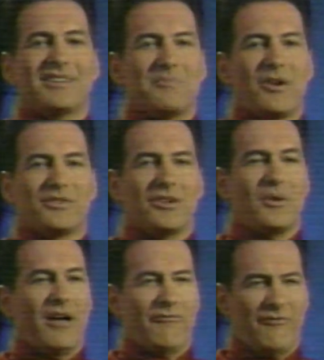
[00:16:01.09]
they both
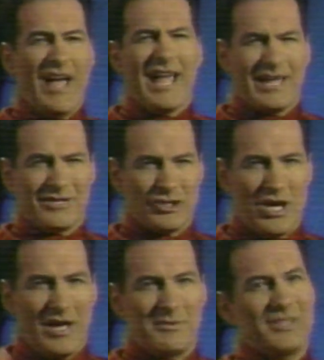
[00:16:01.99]
do a fine
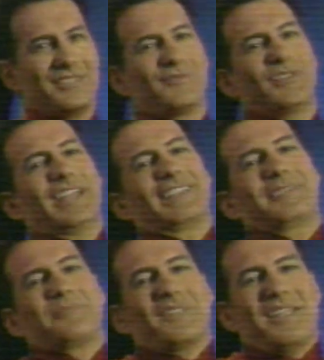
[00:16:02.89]
job in this flick.
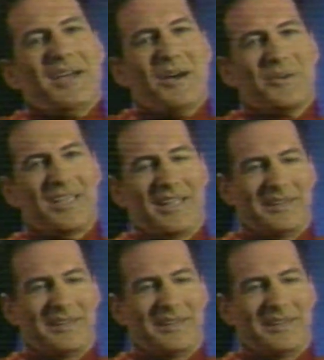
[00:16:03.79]
Okay,